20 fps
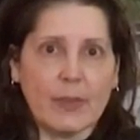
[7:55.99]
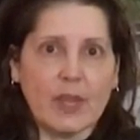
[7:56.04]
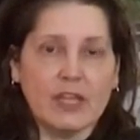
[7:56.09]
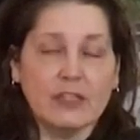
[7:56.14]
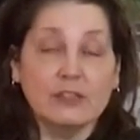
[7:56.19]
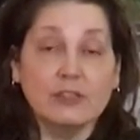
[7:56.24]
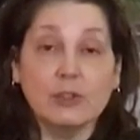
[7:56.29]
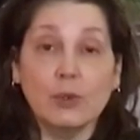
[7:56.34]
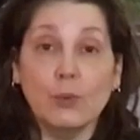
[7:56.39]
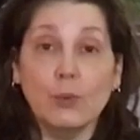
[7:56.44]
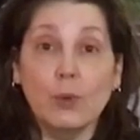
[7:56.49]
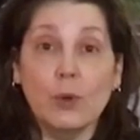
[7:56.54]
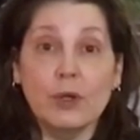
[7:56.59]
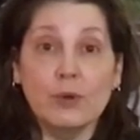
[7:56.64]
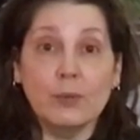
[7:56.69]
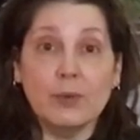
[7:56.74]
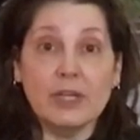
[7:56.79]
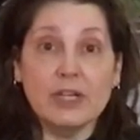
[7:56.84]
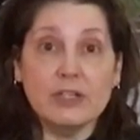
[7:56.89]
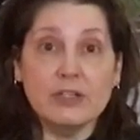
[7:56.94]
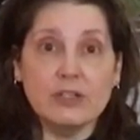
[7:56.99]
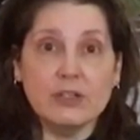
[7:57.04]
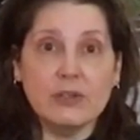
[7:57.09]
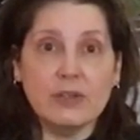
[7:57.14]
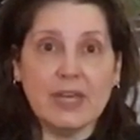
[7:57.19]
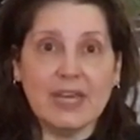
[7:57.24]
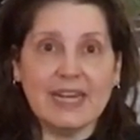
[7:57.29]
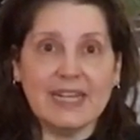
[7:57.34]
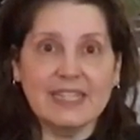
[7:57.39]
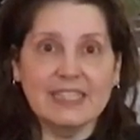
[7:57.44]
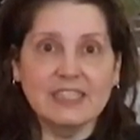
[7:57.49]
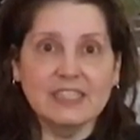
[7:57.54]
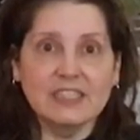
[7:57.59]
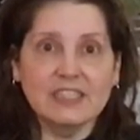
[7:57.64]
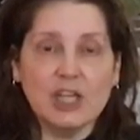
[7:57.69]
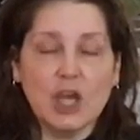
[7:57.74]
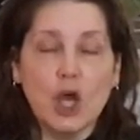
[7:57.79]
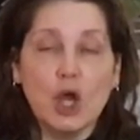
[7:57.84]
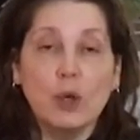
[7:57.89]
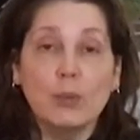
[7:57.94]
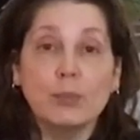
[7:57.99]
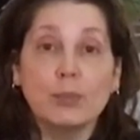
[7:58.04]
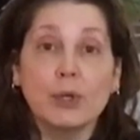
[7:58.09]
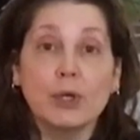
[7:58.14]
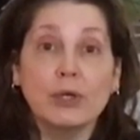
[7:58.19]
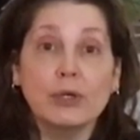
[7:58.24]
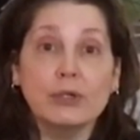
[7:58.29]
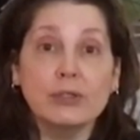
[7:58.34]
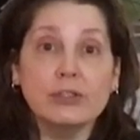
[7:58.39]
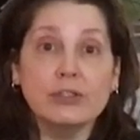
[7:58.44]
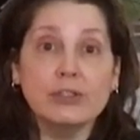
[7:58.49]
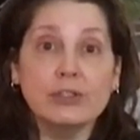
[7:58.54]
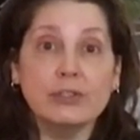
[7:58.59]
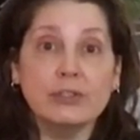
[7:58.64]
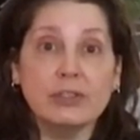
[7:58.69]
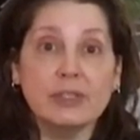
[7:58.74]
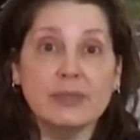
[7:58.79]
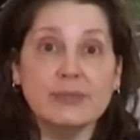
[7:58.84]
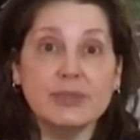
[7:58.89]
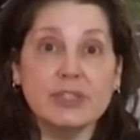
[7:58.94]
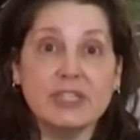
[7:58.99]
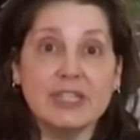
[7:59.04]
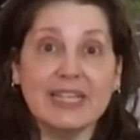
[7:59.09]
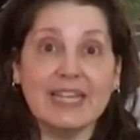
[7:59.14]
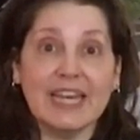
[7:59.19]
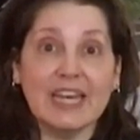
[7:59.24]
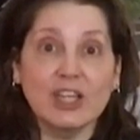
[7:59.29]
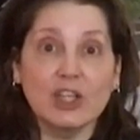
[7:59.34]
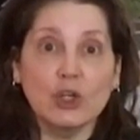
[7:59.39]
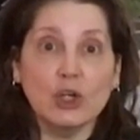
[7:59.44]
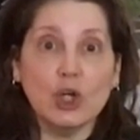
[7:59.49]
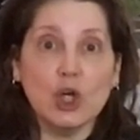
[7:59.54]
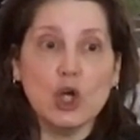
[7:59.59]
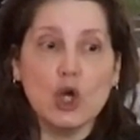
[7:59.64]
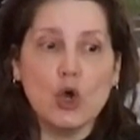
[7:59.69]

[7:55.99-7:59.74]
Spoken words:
So one way to do that is purse your lips together